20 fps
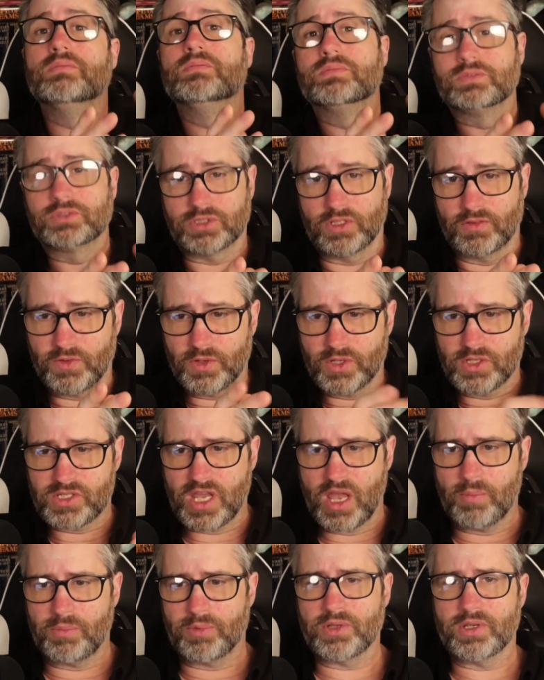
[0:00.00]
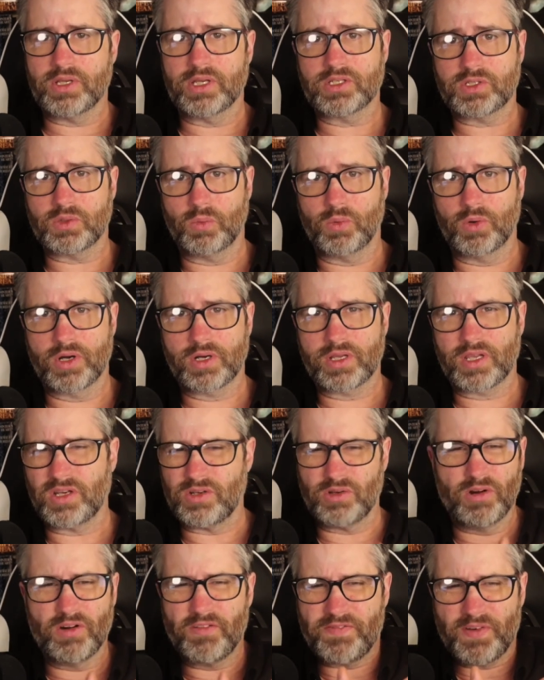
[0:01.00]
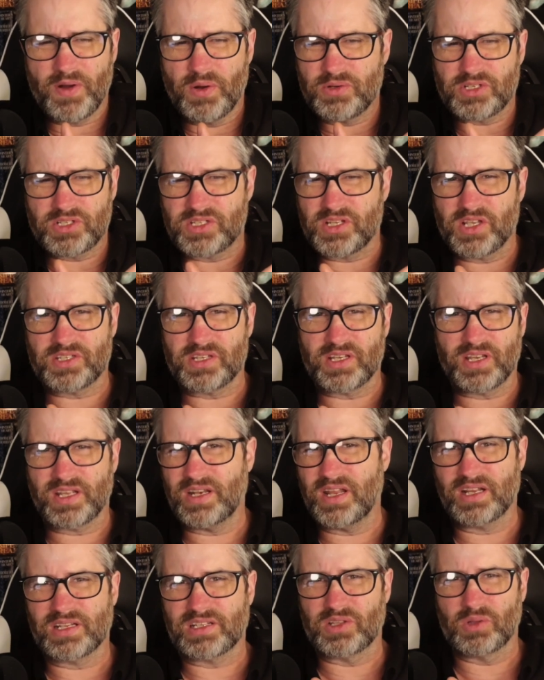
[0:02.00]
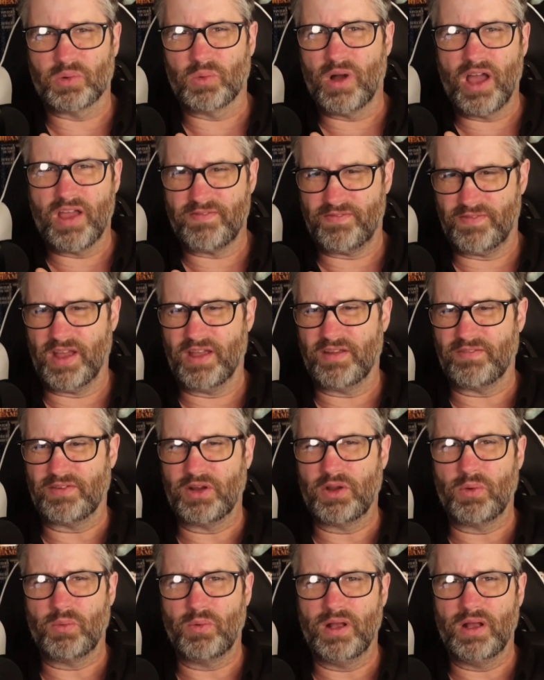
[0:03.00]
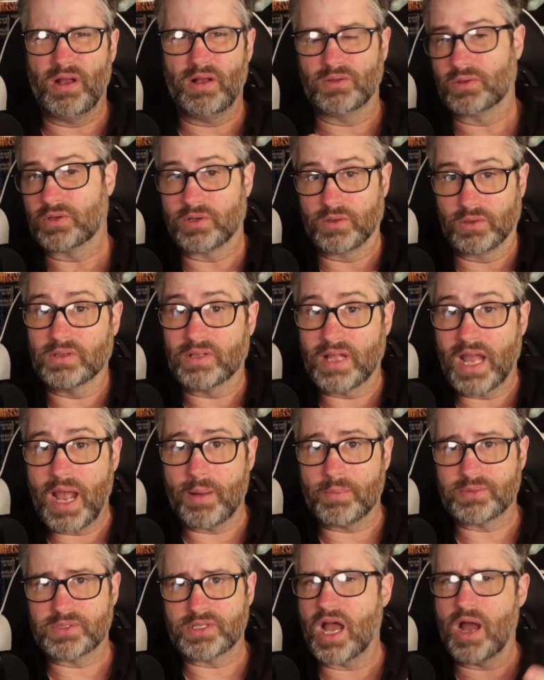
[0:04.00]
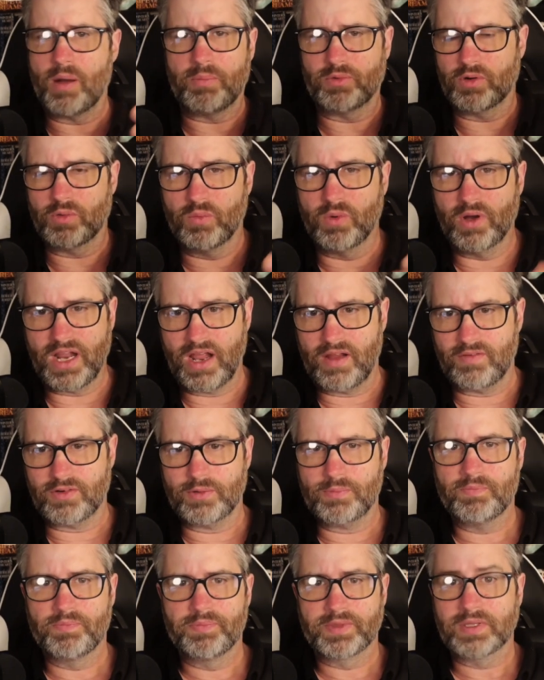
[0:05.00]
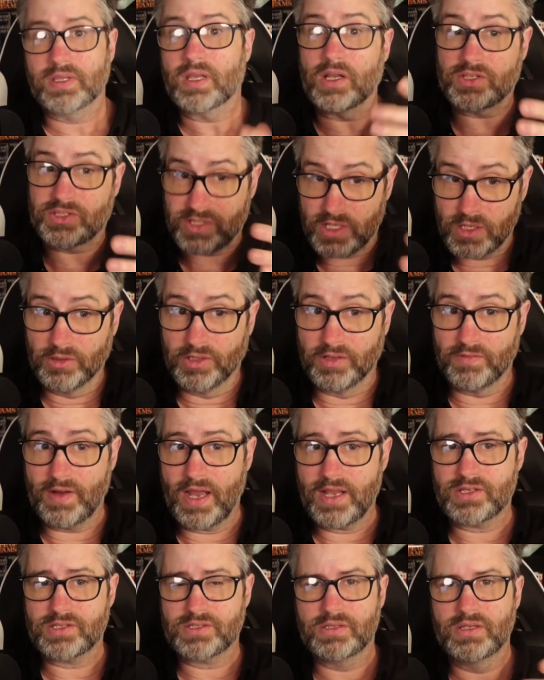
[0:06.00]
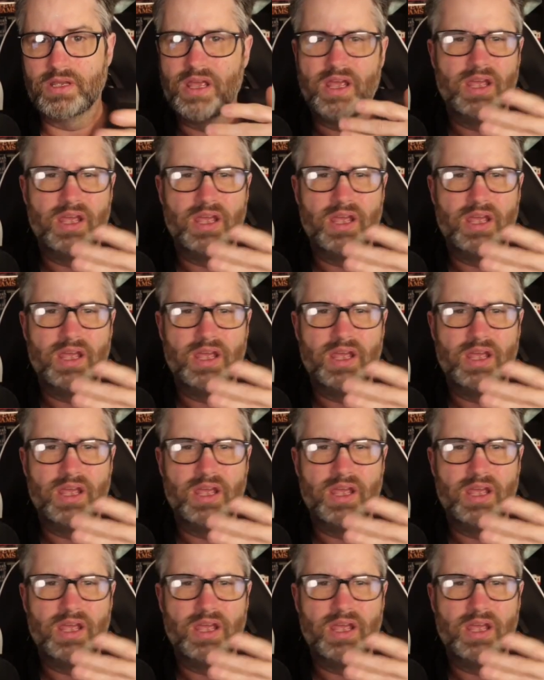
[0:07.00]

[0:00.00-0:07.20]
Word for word: So, for example, you get to work and your phone just doesn't connect to the Wi Fi very well, or your laptop, or whatever. A single device.